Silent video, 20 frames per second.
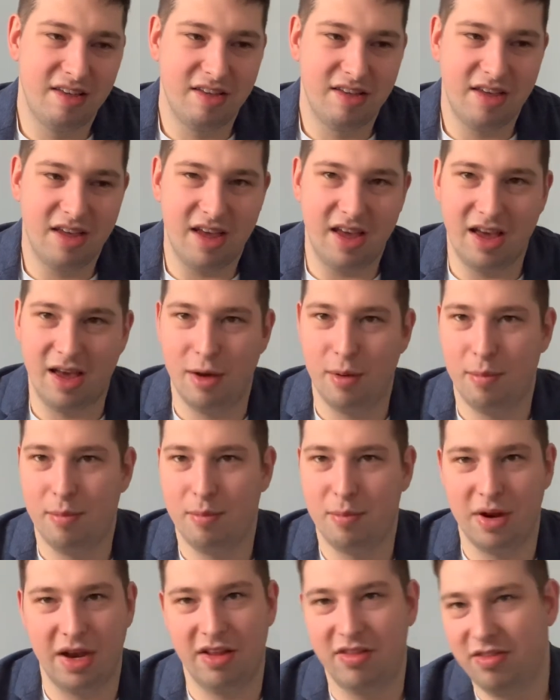
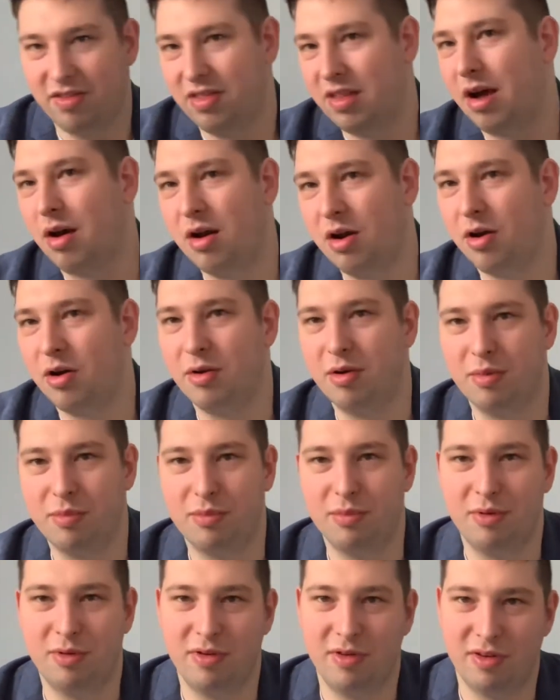But it's down below
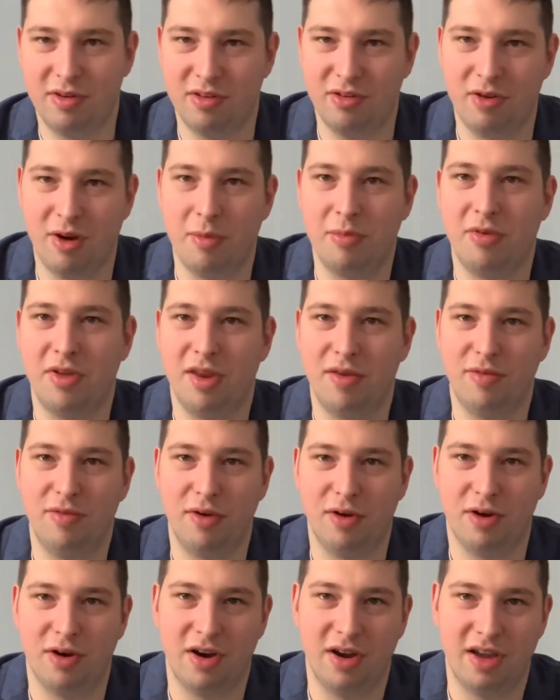in the description if
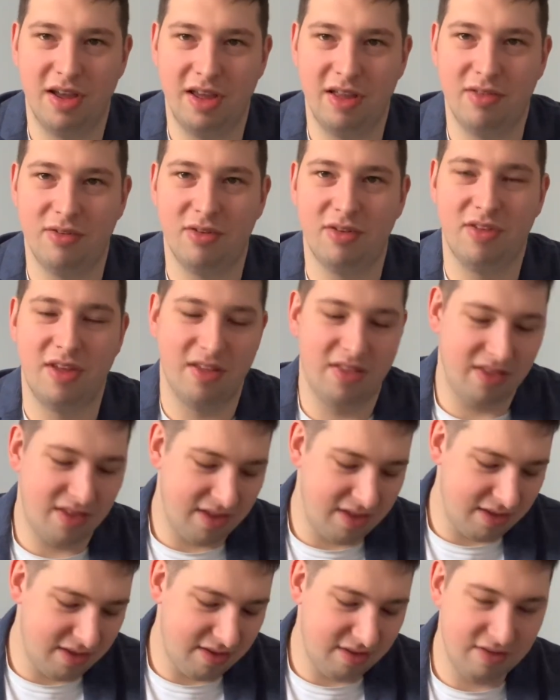you're interested.
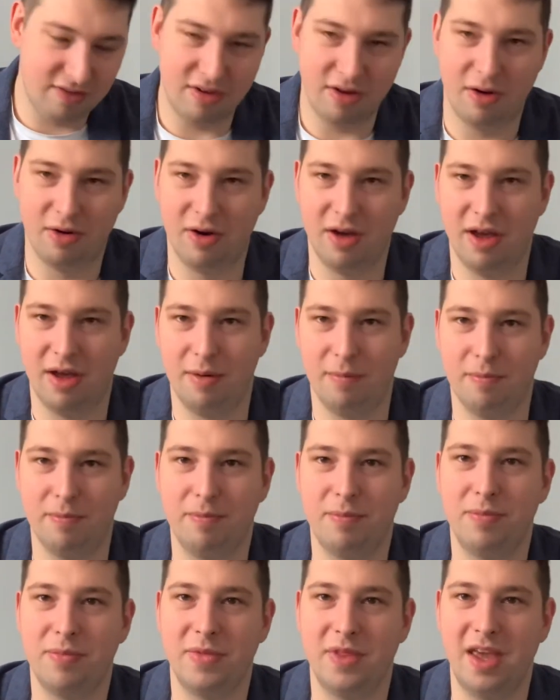So
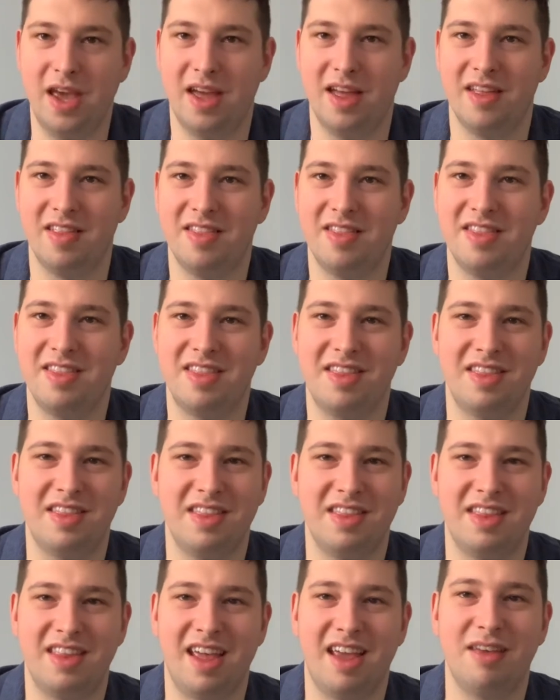yeah,
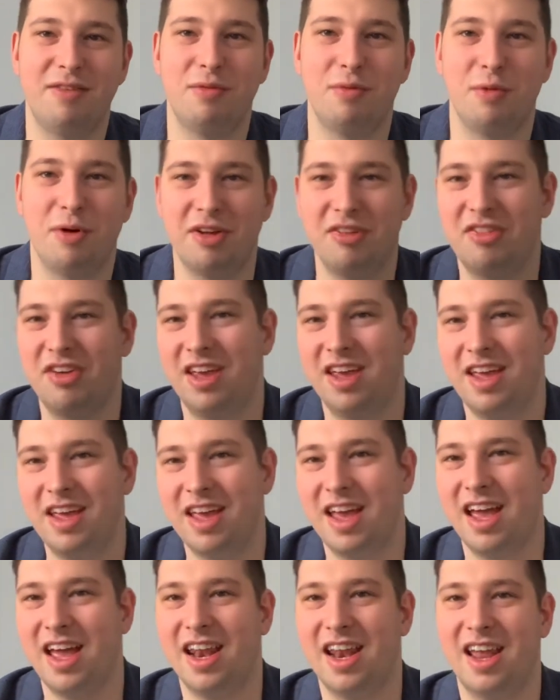thanks for watching,
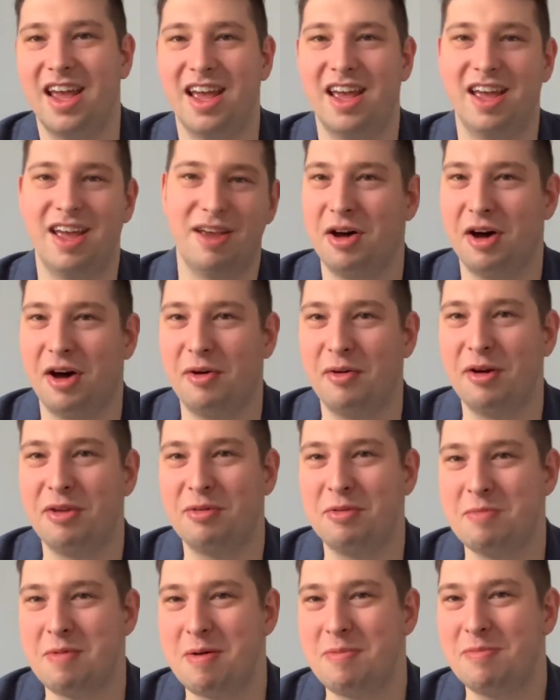and always
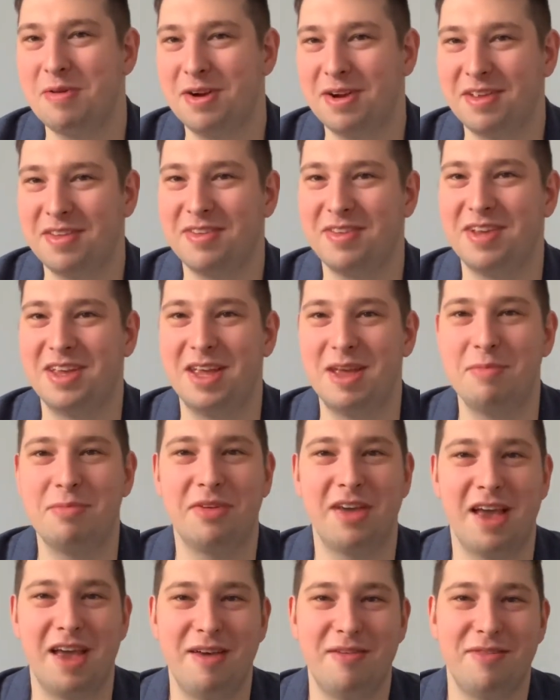remember to keep
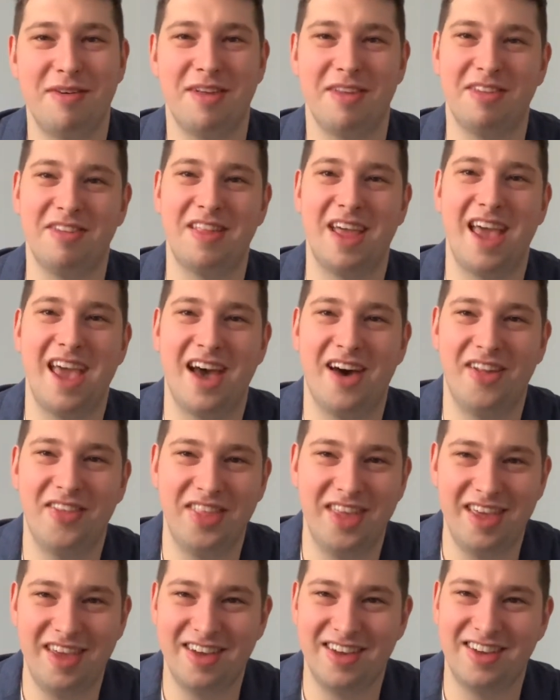safe and stay
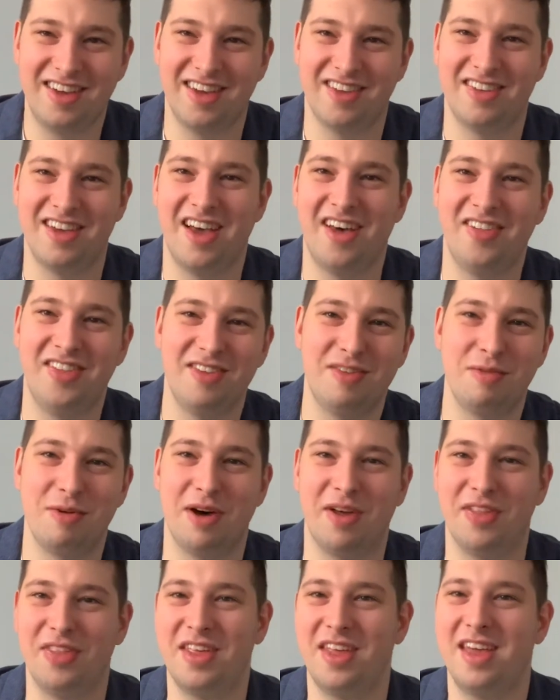healthy, because health is
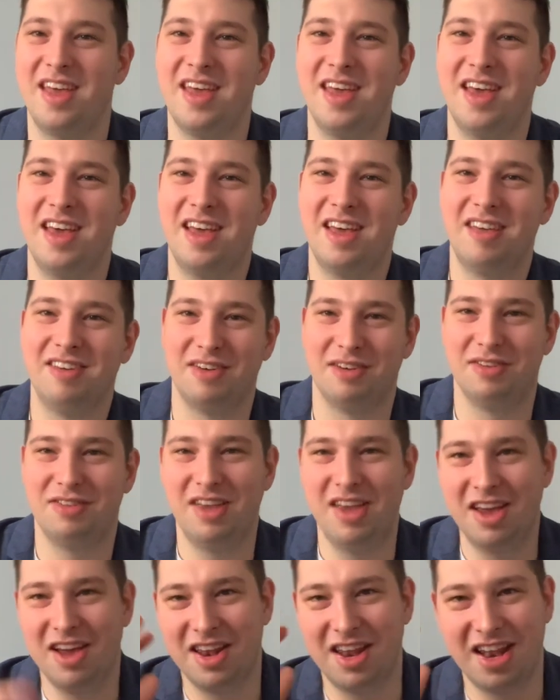wealth. So see
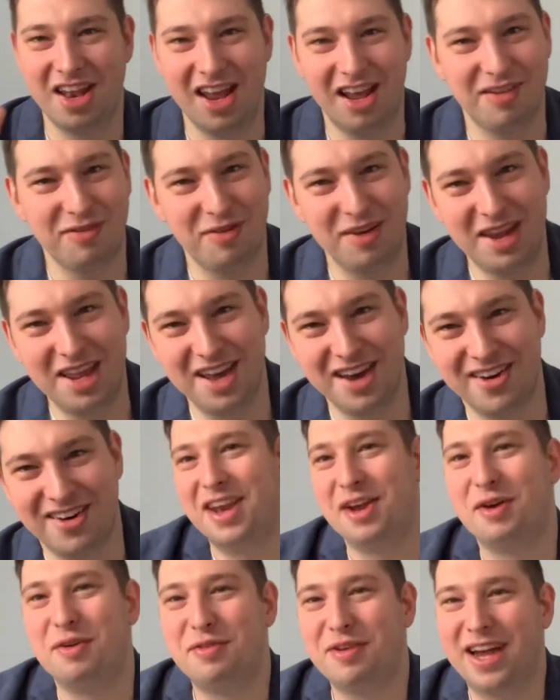you in the next video.
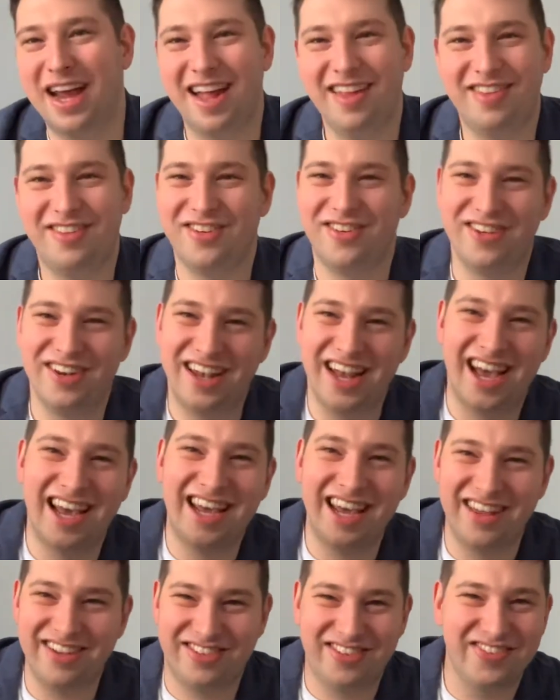Don't forget to like
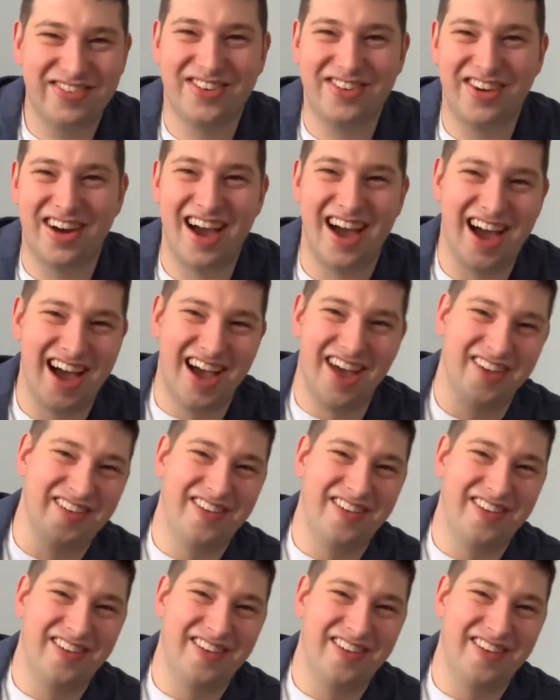and subscribe.